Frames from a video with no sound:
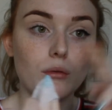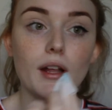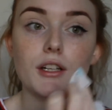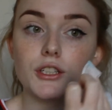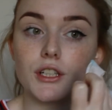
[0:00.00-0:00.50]

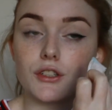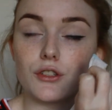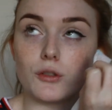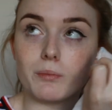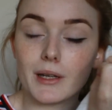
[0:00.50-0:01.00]
which is
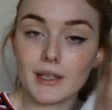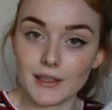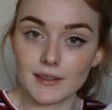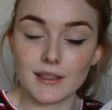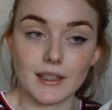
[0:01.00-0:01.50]
super
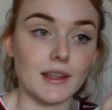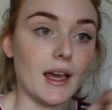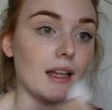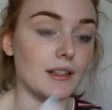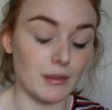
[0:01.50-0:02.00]
easy
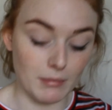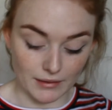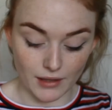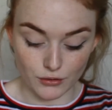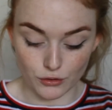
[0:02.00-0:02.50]
then to
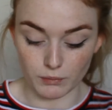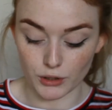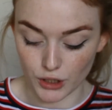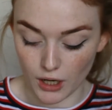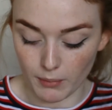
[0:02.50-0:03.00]
make that super
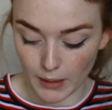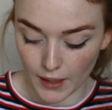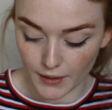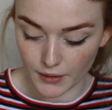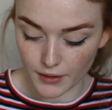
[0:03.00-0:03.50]
sharp
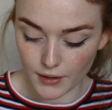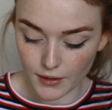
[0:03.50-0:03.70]
line.